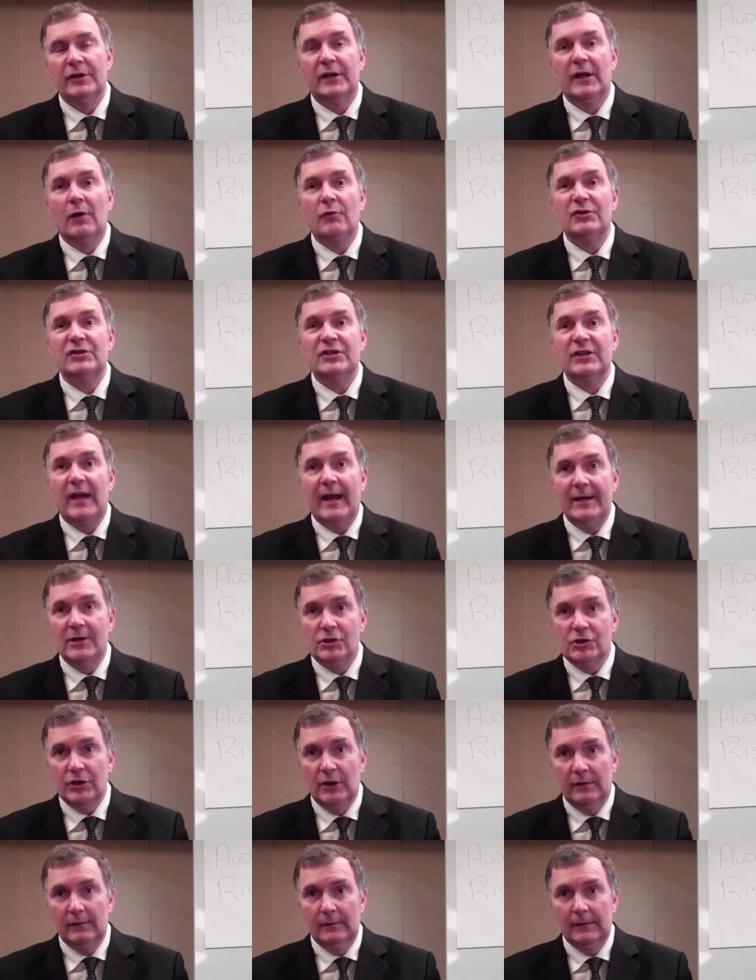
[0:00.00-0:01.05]

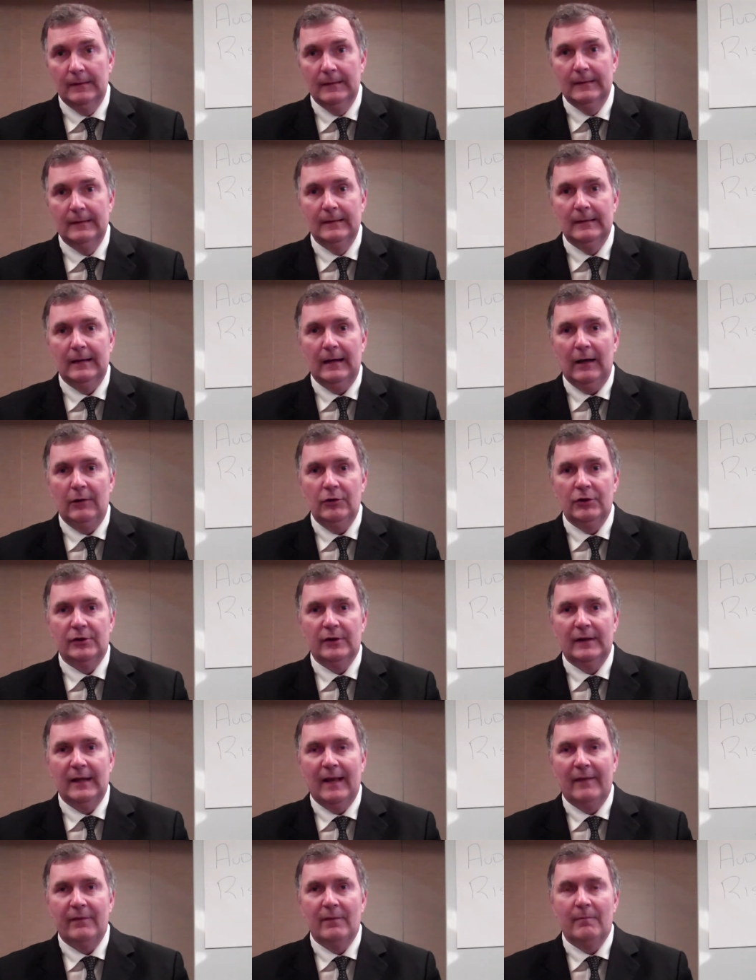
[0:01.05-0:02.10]
negotiation, how you
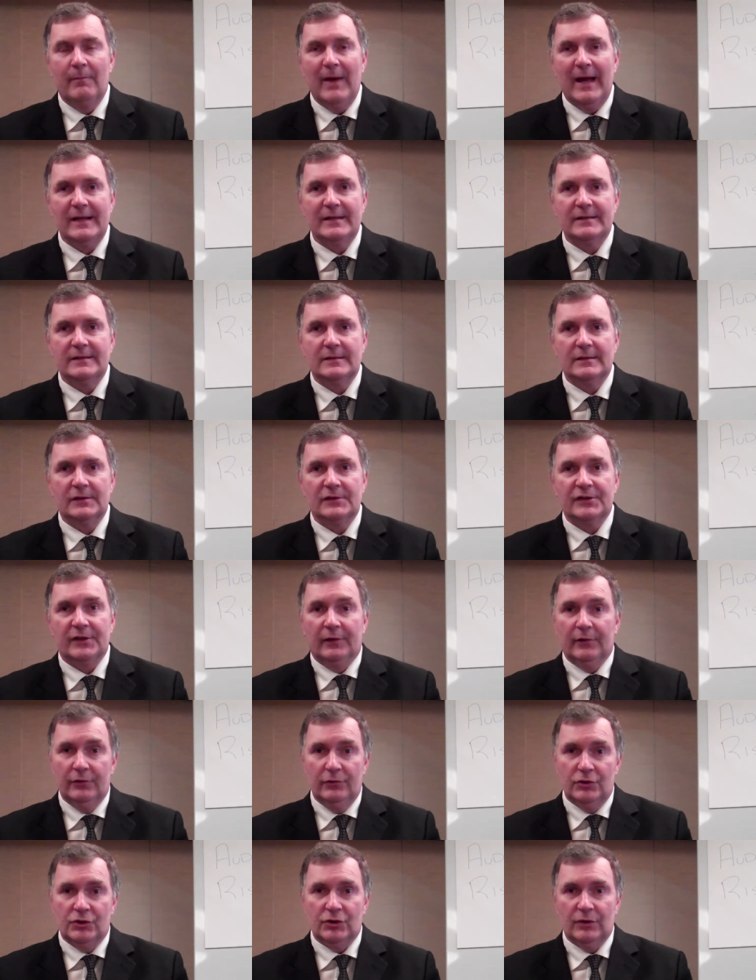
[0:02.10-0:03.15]
can get the best
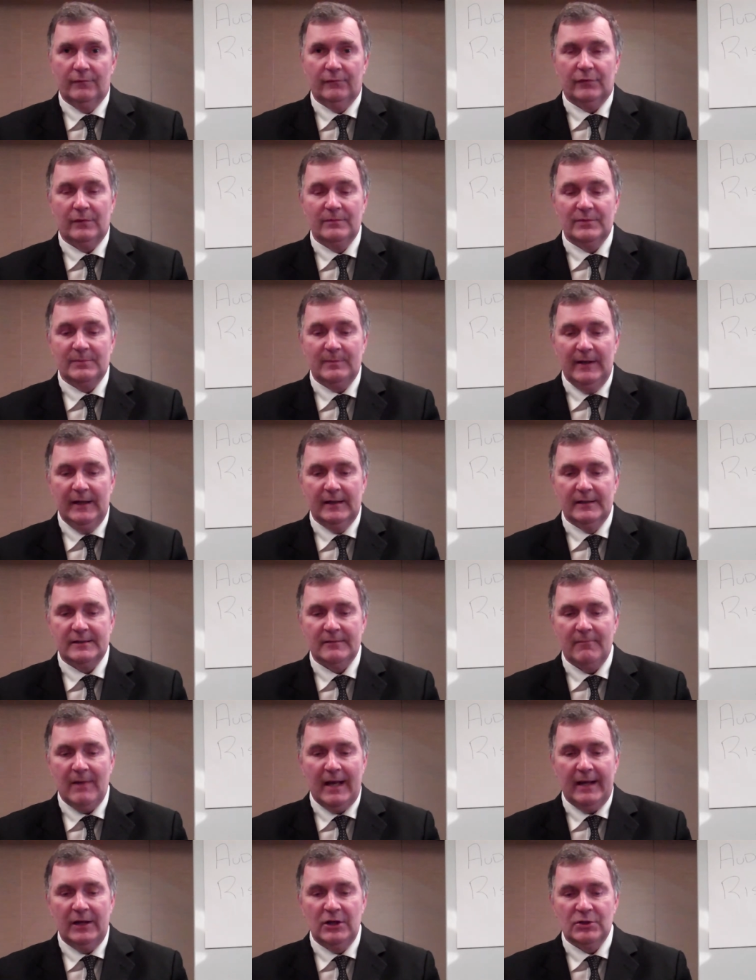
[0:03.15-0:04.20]
solution from speaking to
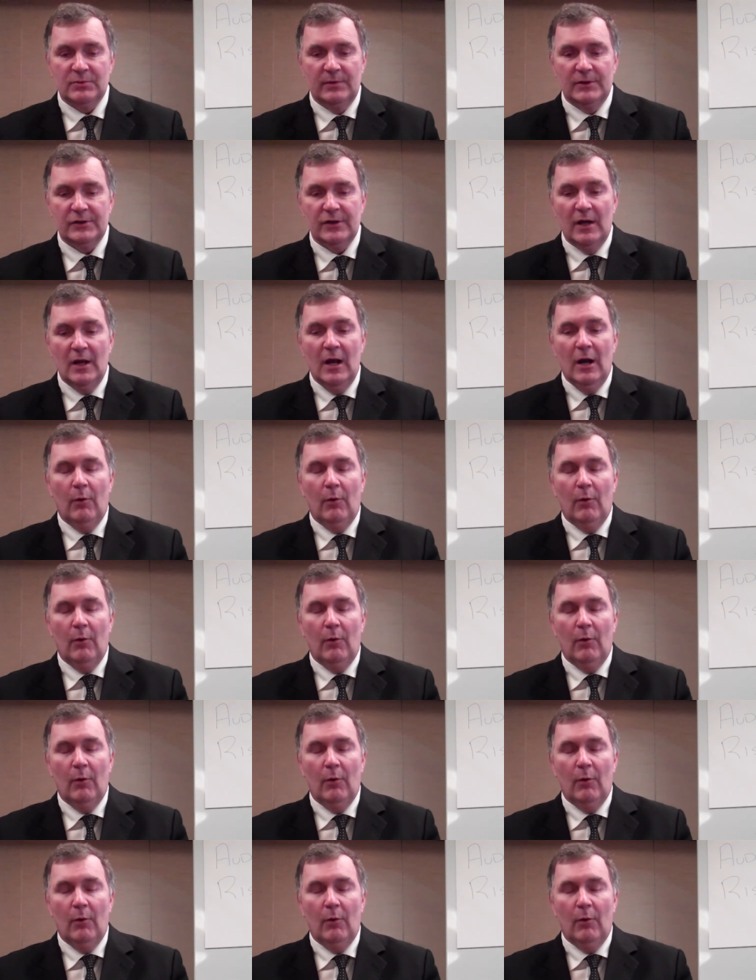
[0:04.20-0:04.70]
management.